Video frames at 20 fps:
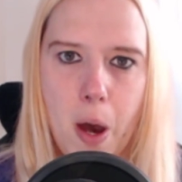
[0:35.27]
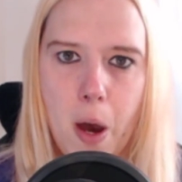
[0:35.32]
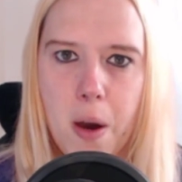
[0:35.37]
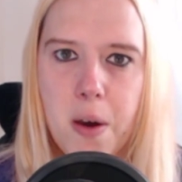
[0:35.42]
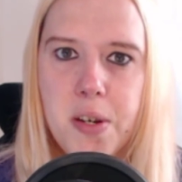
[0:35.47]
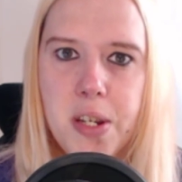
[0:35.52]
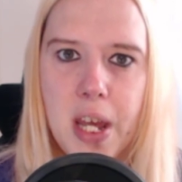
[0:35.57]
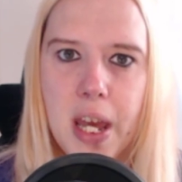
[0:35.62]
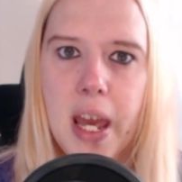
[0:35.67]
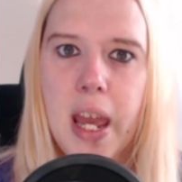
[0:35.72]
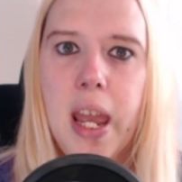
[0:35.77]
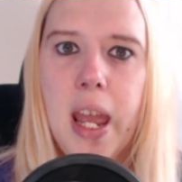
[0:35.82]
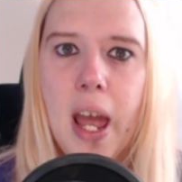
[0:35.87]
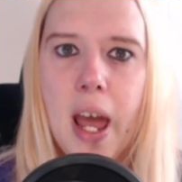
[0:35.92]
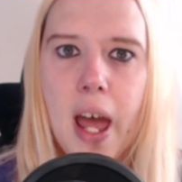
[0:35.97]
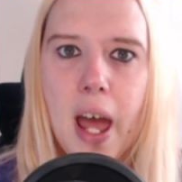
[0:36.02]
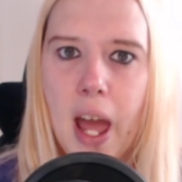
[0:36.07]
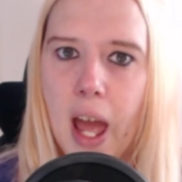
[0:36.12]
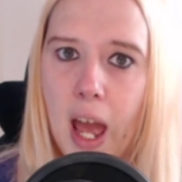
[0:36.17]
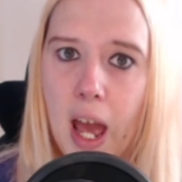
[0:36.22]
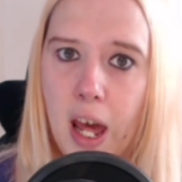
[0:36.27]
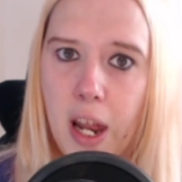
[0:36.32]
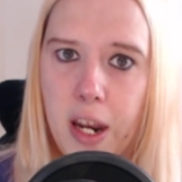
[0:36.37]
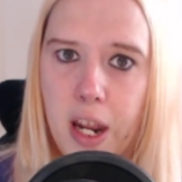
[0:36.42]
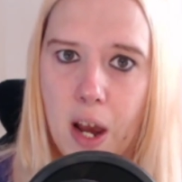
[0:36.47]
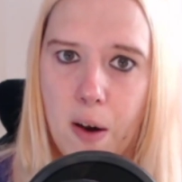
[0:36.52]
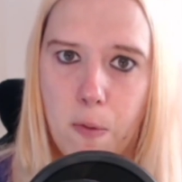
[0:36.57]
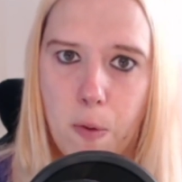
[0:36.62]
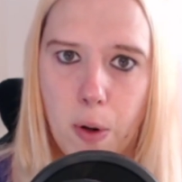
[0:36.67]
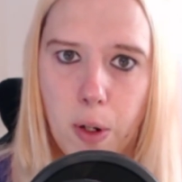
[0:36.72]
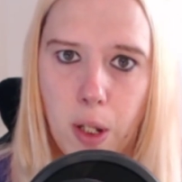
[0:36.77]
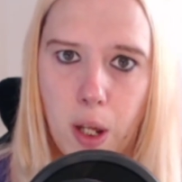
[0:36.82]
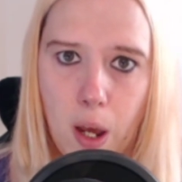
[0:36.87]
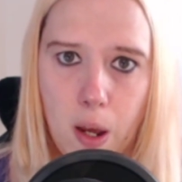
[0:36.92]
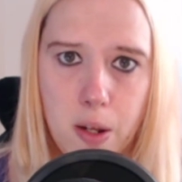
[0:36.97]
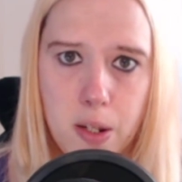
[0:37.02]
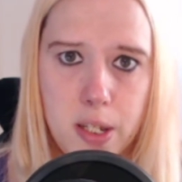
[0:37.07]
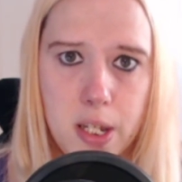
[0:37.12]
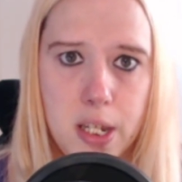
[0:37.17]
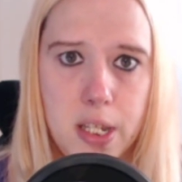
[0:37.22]
OD and the other one
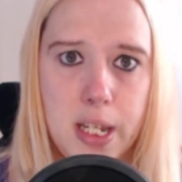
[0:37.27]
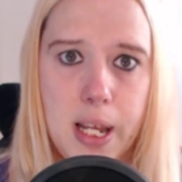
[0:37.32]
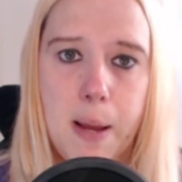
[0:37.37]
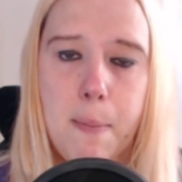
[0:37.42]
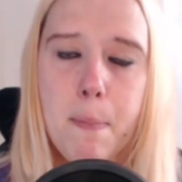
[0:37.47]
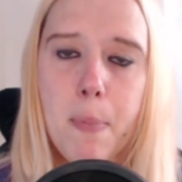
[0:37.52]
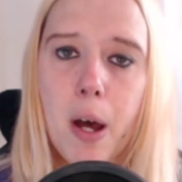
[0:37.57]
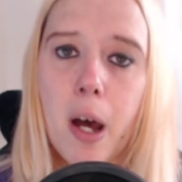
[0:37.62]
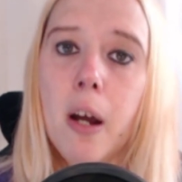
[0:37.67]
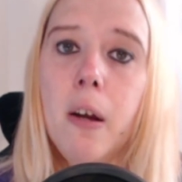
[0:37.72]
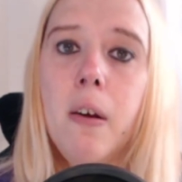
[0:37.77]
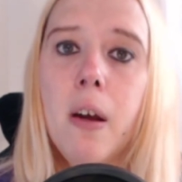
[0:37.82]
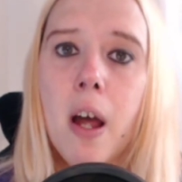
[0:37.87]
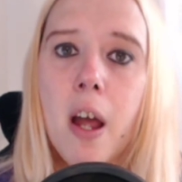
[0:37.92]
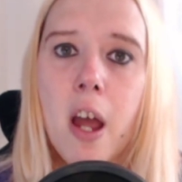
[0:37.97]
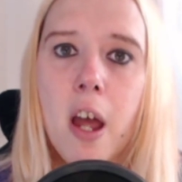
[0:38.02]
goes to Timbo.